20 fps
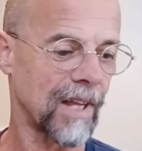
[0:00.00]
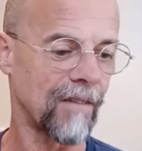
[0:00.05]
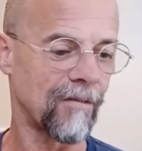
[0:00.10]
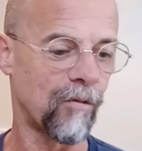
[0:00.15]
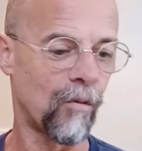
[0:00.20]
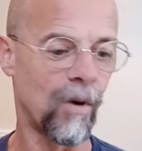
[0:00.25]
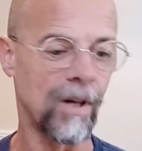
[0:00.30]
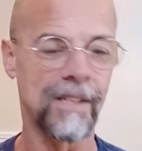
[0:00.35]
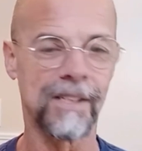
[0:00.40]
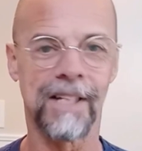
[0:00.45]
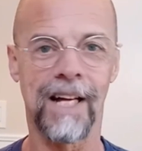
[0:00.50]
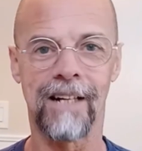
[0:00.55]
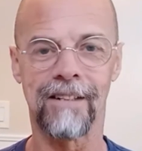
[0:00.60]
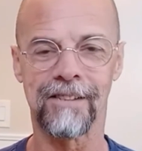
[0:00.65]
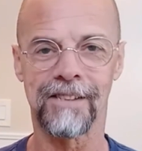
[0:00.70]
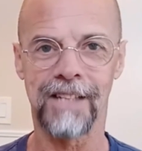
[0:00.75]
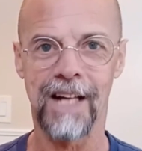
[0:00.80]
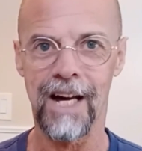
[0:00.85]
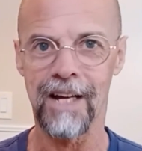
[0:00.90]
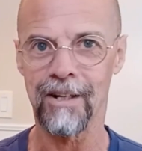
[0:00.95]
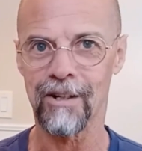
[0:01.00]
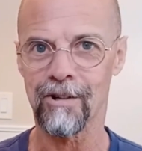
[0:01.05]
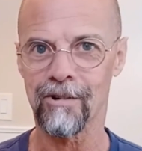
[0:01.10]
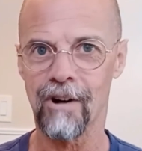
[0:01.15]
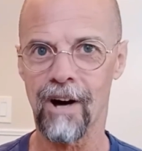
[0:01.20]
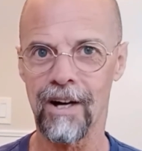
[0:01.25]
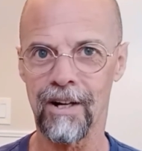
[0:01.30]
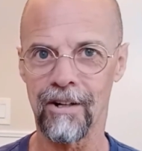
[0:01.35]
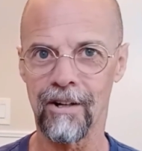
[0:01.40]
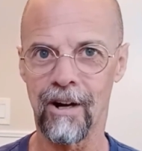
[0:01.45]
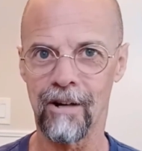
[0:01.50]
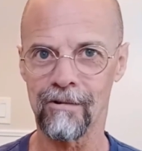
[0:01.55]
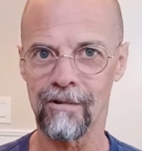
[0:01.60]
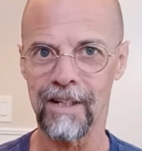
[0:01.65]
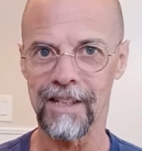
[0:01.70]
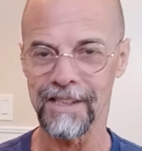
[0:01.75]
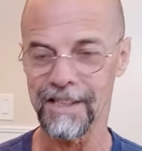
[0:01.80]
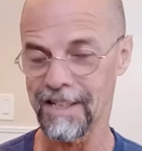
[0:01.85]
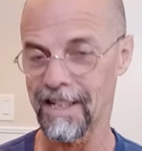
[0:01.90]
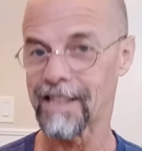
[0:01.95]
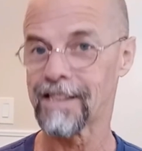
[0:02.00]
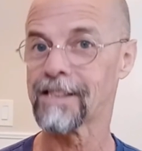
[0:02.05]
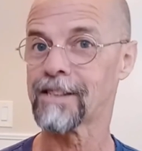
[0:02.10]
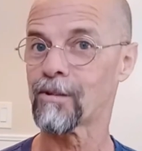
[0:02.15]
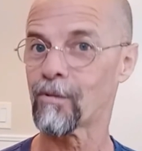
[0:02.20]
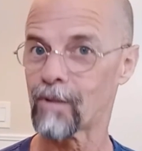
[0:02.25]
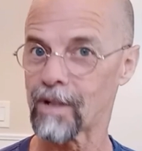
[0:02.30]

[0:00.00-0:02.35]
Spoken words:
If one's outside of Koronadal residence,